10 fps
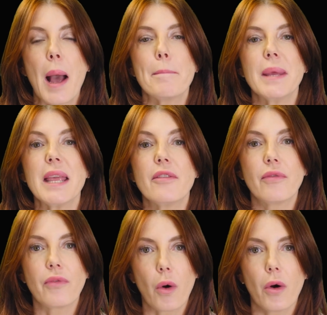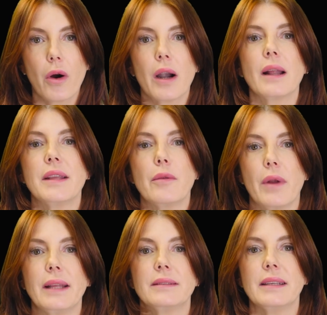before the
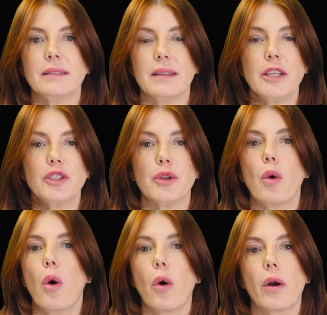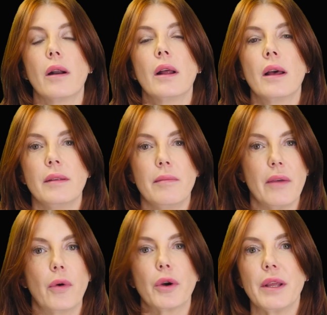rent is issued or
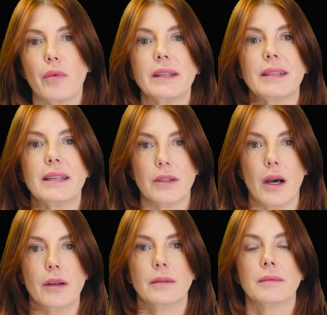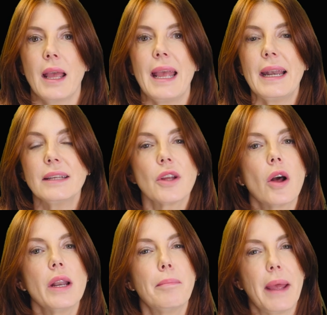before the rent is done. It is not
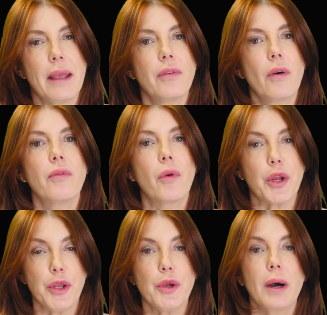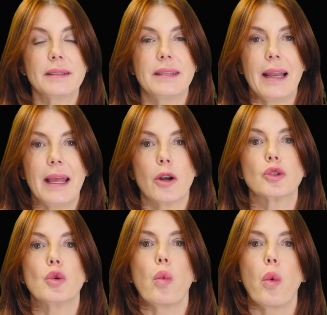only painful for you as the
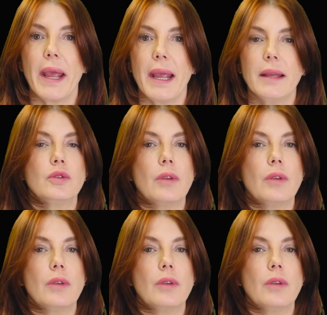landlord to wait